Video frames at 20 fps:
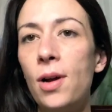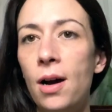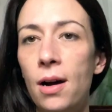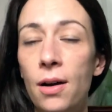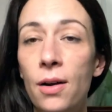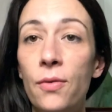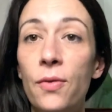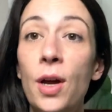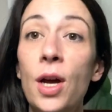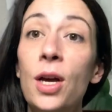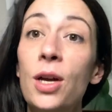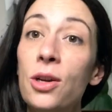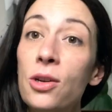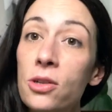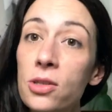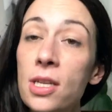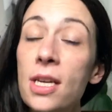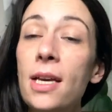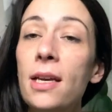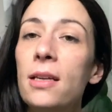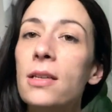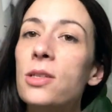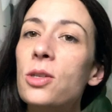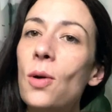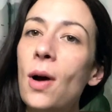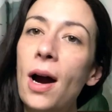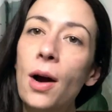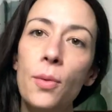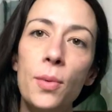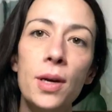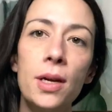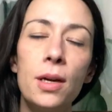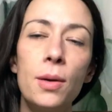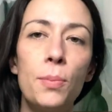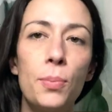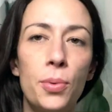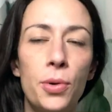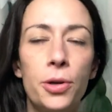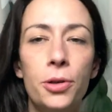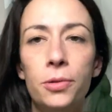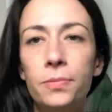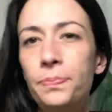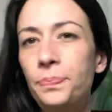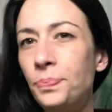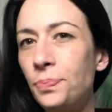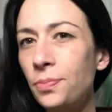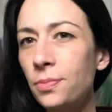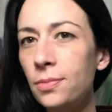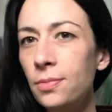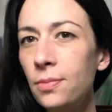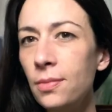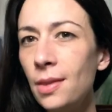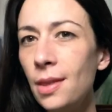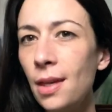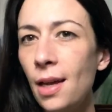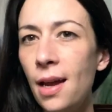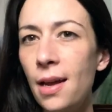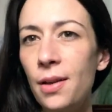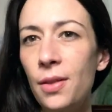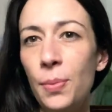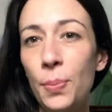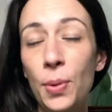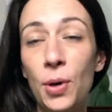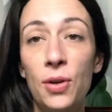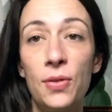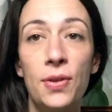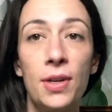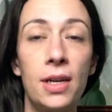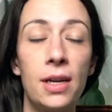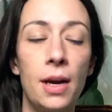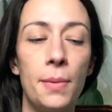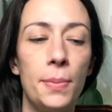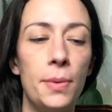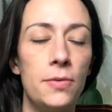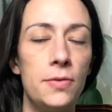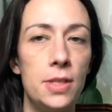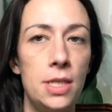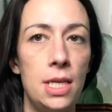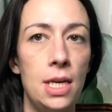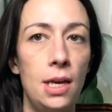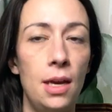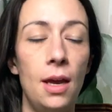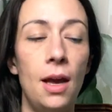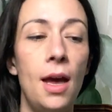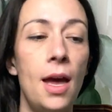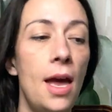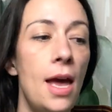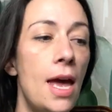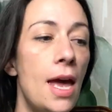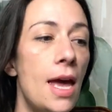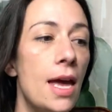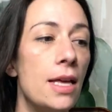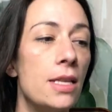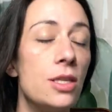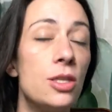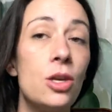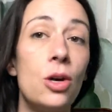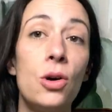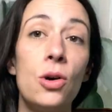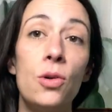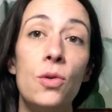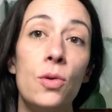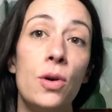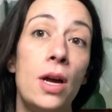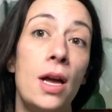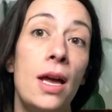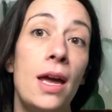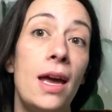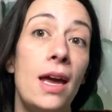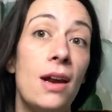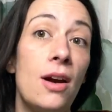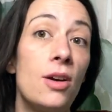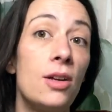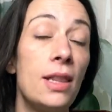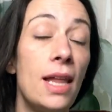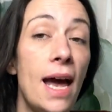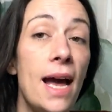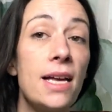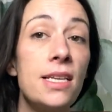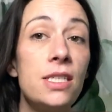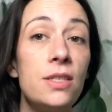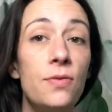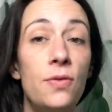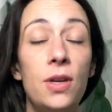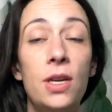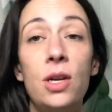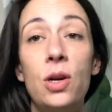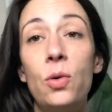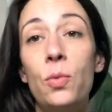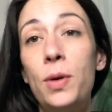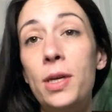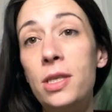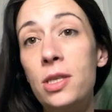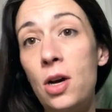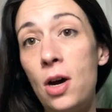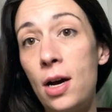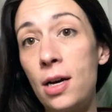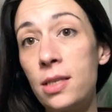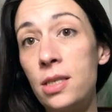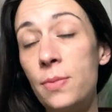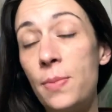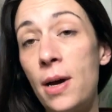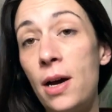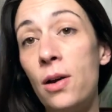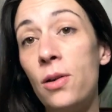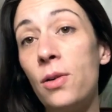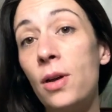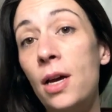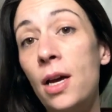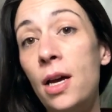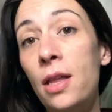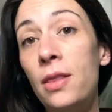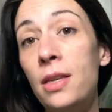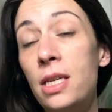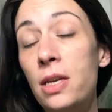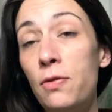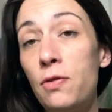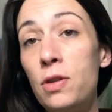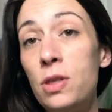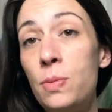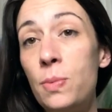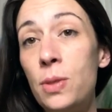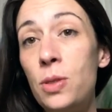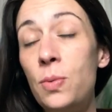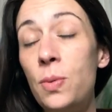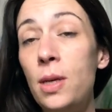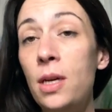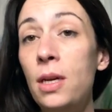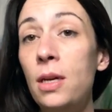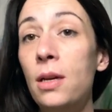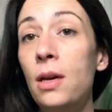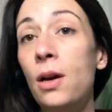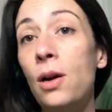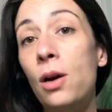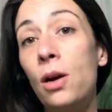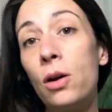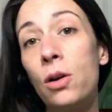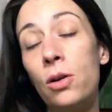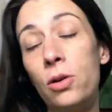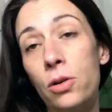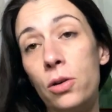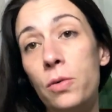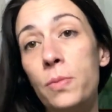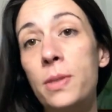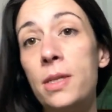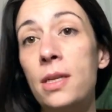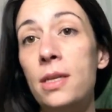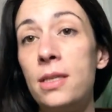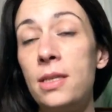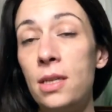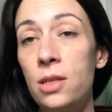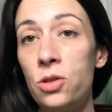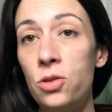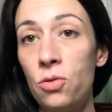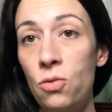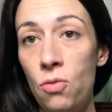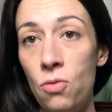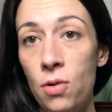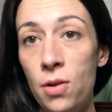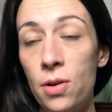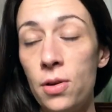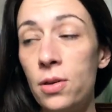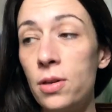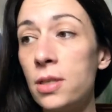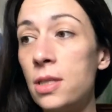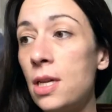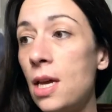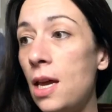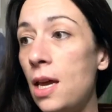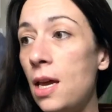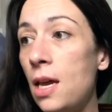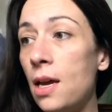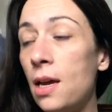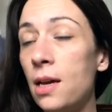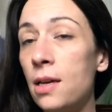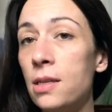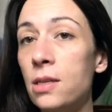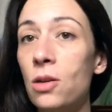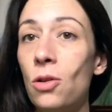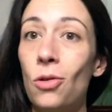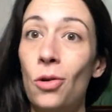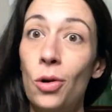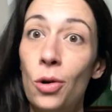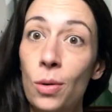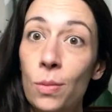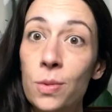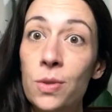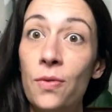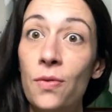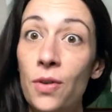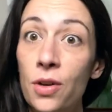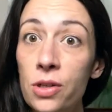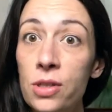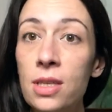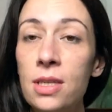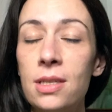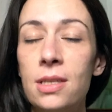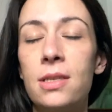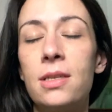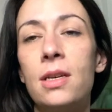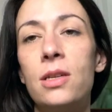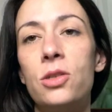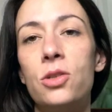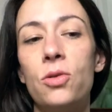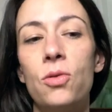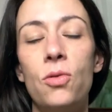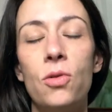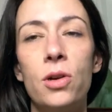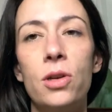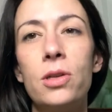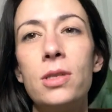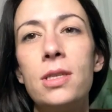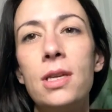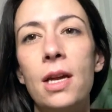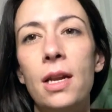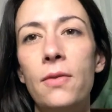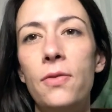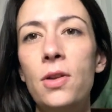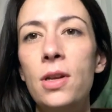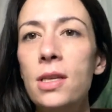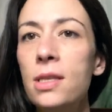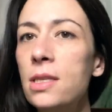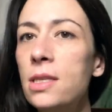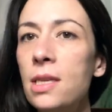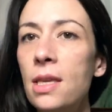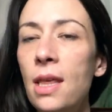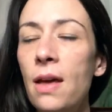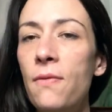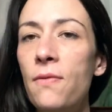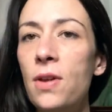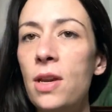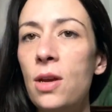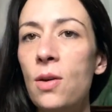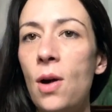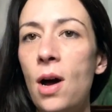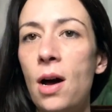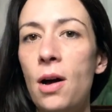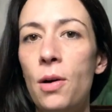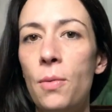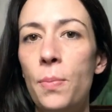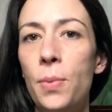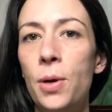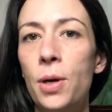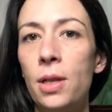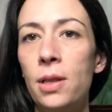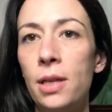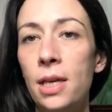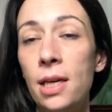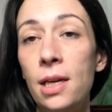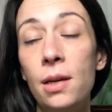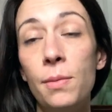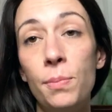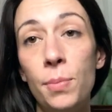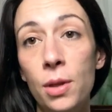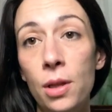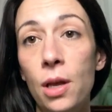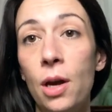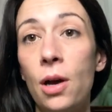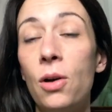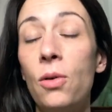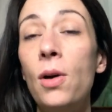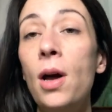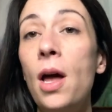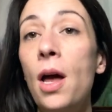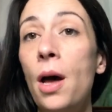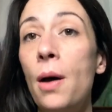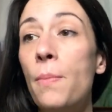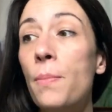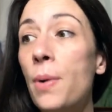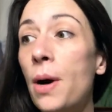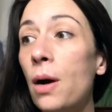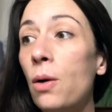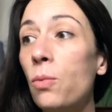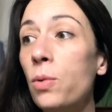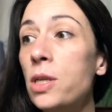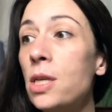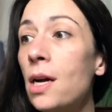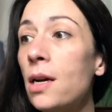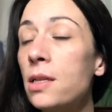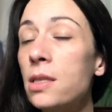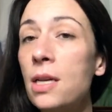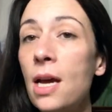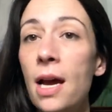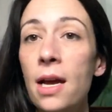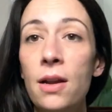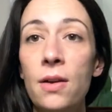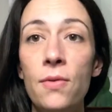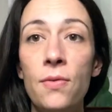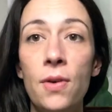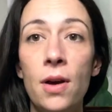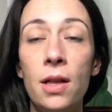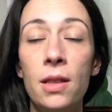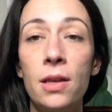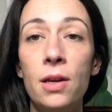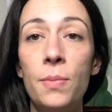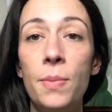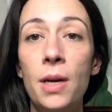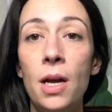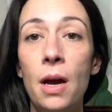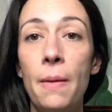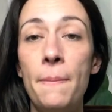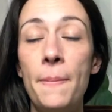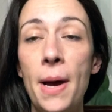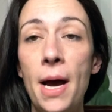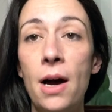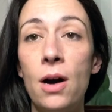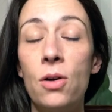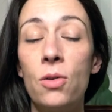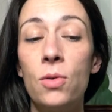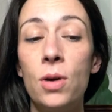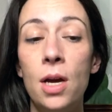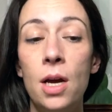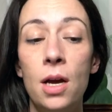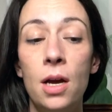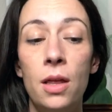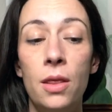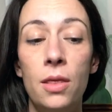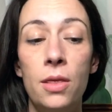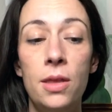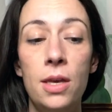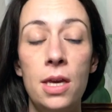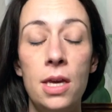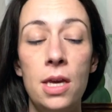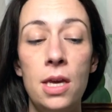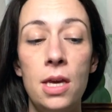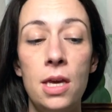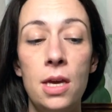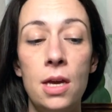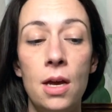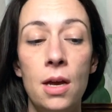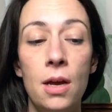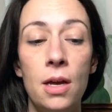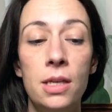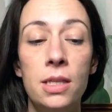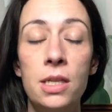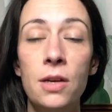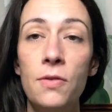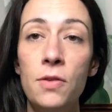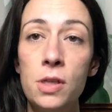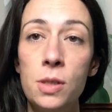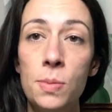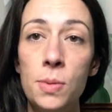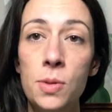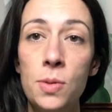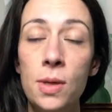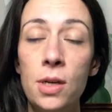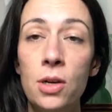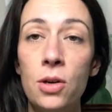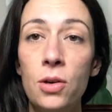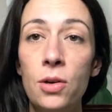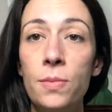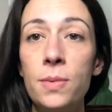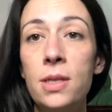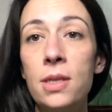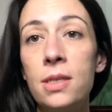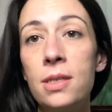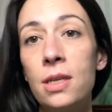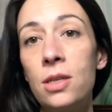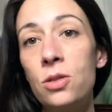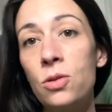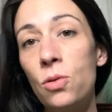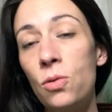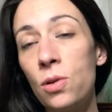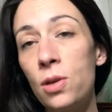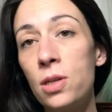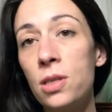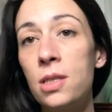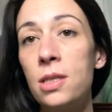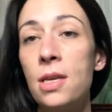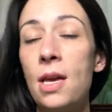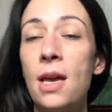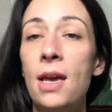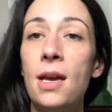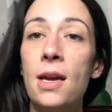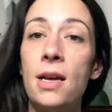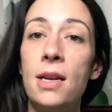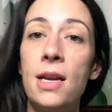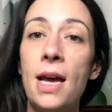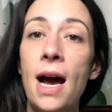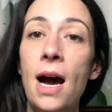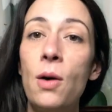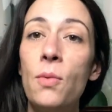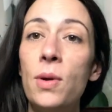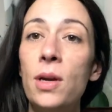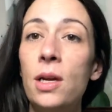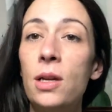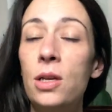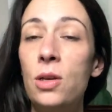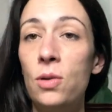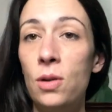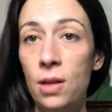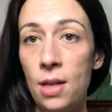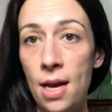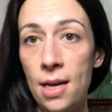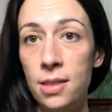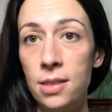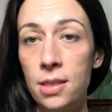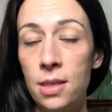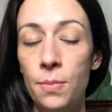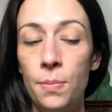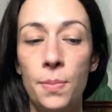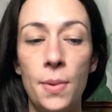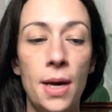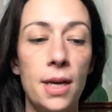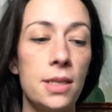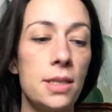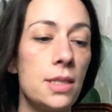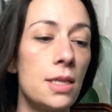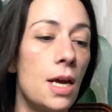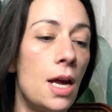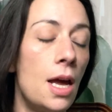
of your tea. So how are we going to brew kind of the perfect cup of tea? And so in our last video, we talked about the difference between herbs and essential oils or herbs versus essential oils. And if you didn't see that video, I'll put a link below. But we talked kind of a little bit about the difference between herbs and essential oils and how we can utilize them best.